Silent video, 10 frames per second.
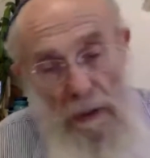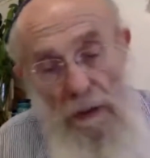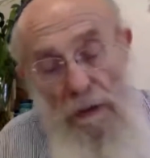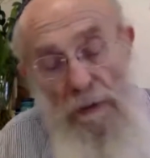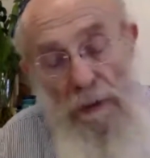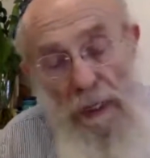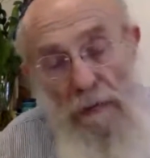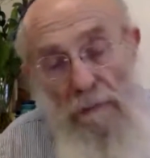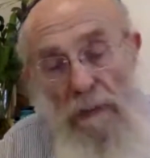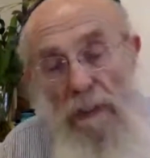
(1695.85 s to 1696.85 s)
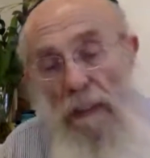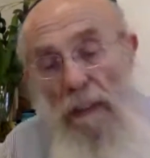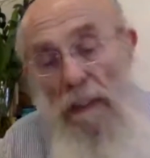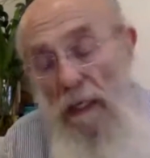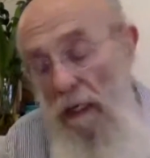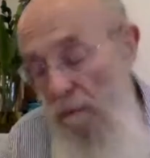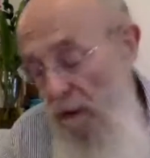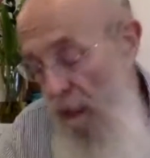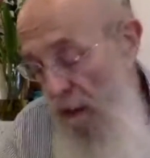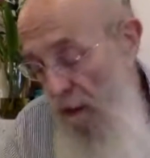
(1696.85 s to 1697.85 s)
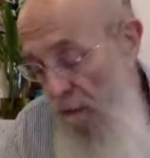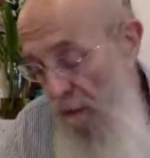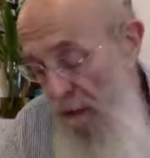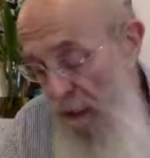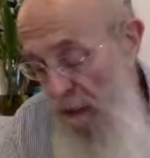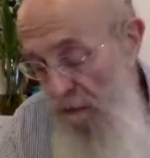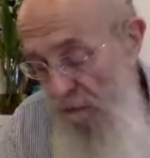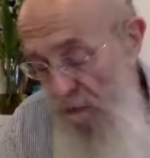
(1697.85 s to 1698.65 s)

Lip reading: during davening, I'm saying to myself,